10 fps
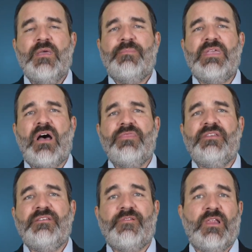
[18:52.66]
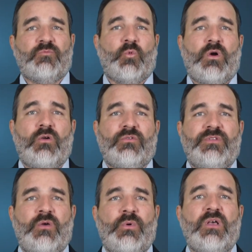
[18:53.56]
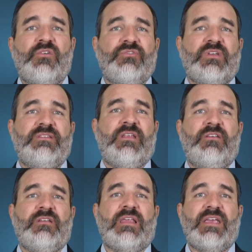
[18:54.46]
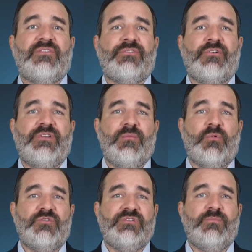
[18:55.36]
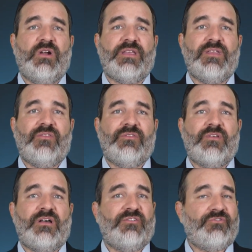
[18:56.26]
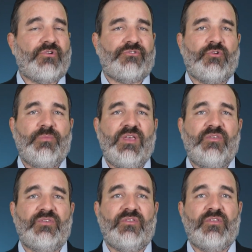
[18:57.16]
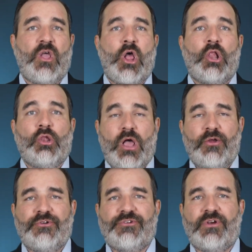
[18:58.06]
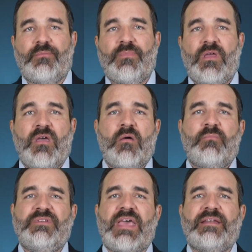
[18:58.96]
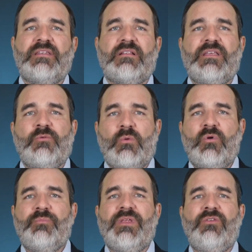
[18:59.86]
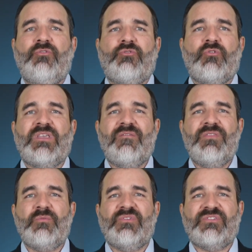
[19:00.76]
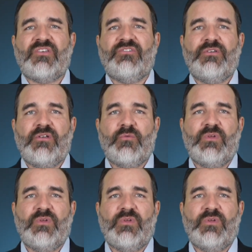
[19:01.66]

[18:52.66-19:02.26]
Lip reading: Beyond the developed world, we also continue to like certain emerging markets on a structural basis, longer term, but tactically we would be neutral given the recessionary